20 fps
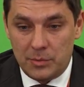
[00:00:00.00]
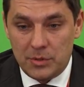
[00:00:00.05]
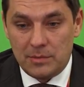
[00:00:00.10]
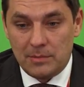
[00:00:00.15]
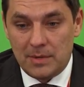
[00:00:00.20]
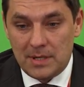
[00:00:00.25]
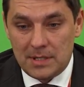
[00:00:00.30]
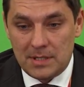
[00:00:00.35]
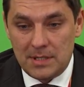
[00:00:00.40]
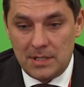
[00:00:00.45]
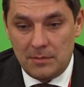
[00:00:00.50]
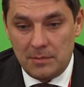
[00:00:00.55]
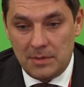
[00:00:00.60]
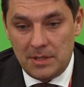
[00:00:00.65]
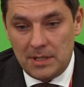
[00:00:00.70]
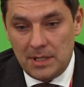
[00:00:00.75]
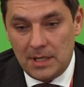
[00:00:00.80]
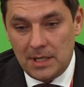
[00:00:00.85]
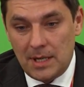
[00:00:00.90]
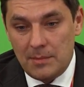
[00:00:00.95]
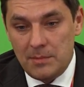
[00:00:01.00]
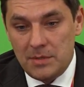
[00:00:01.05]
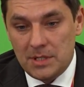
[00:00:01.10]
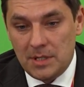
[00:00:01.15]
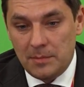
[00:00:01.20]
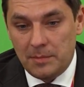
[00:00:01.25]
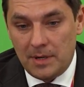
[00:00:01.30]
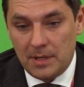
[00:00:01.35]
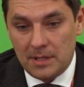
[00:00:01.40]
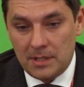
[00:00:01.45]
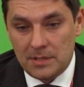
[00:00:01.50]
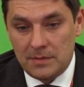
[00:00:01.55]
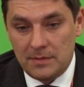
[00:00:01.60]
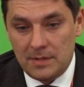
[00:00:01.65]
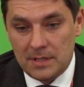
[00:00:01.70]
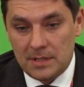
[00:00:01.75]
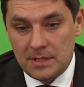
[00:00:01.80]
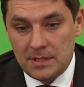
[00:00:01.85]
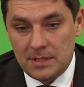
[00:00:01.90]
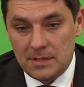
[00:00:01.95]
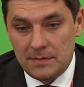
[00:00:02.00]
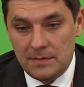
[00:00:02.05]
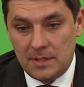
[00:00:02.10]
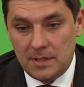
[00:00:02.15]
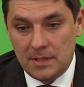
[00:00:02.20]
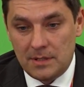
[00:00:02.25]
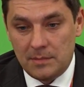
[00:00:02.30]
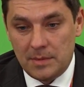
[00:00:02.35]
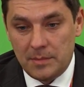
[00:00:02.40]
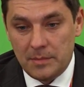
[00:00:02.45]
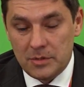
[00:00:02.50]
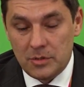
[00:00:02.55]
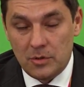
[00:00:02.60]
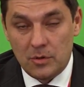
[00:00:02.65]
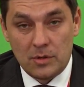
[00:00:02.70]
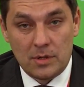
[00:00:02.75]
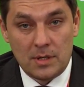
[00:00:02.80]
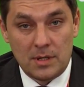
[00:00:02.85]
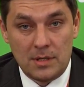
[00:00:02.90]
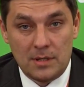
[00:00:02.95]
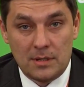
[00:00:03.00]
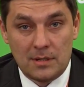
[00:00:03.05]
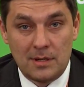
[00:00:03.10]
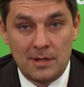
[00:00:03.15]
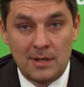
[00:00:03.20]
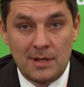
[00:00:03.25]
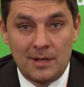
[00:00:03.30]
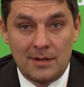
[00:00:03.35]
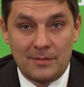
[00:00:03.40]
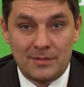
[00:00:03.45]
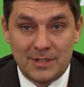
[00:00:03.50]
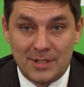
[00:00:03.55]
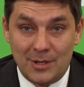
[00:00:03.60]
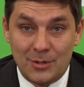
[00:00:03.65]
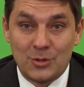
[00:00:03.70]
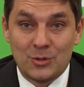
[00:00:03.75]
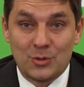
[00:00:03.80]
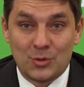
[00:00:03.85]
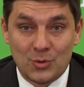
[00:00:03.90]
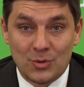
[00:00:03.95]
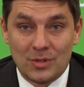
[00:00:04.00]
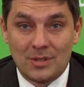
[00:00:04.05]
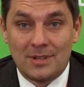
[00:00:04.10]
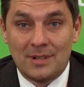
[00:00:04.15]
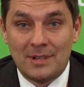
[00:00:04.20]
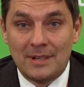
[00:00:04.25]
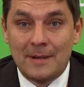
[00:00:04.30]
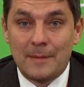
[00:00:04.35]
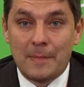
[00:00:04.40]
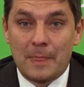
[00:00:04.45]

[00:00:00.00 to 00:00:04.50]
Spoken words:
the terms of its effectiveness, financial effectiveness. And when you